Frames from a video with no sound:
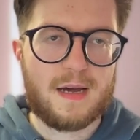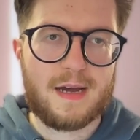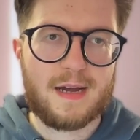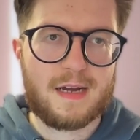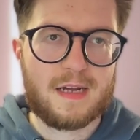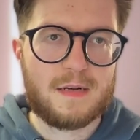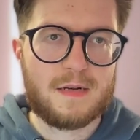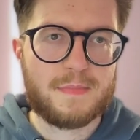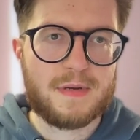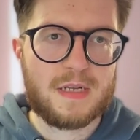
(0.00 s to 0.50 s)

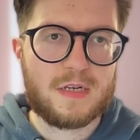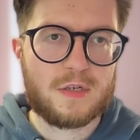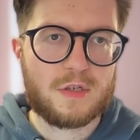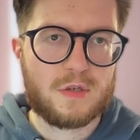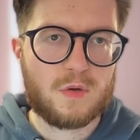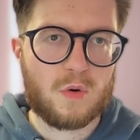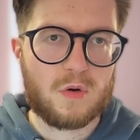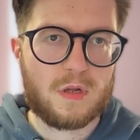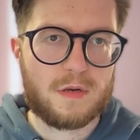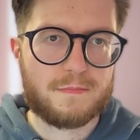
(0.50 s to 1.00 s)
It can be
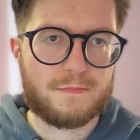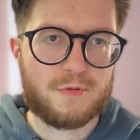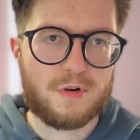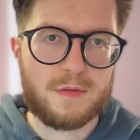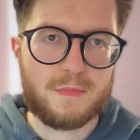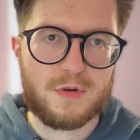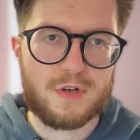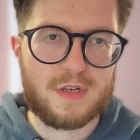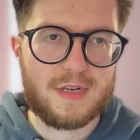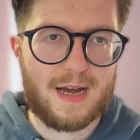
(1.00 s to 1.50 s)
installed on
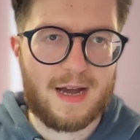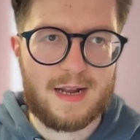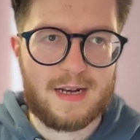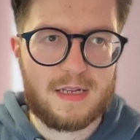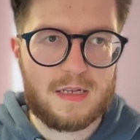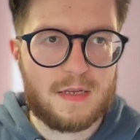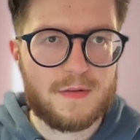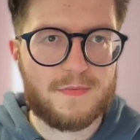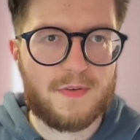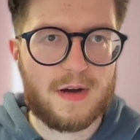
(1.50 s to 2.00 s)
pretty much
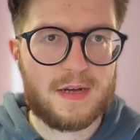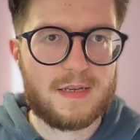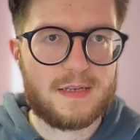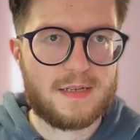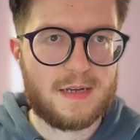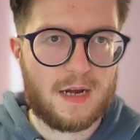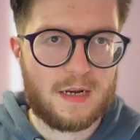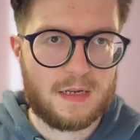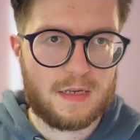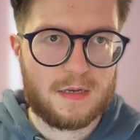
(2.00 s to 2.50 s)
any
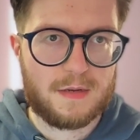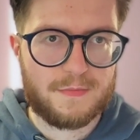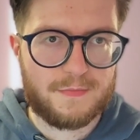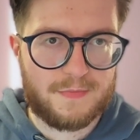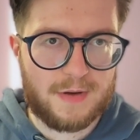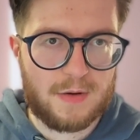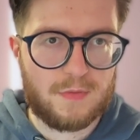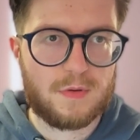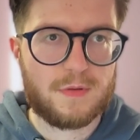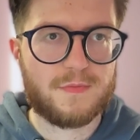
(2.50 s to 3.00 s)
device and it's
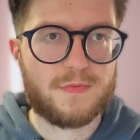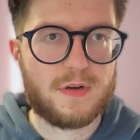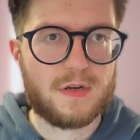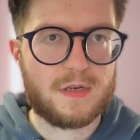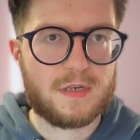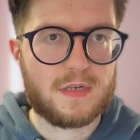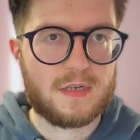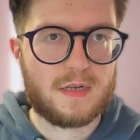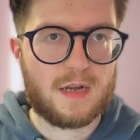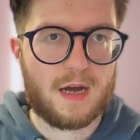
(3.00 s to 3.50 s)
very
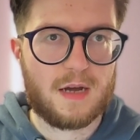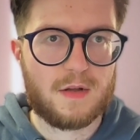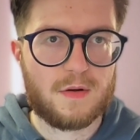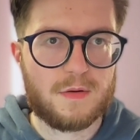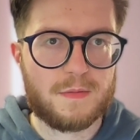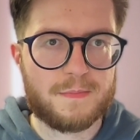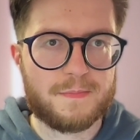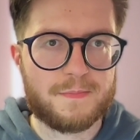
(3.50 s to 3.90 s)
versatile.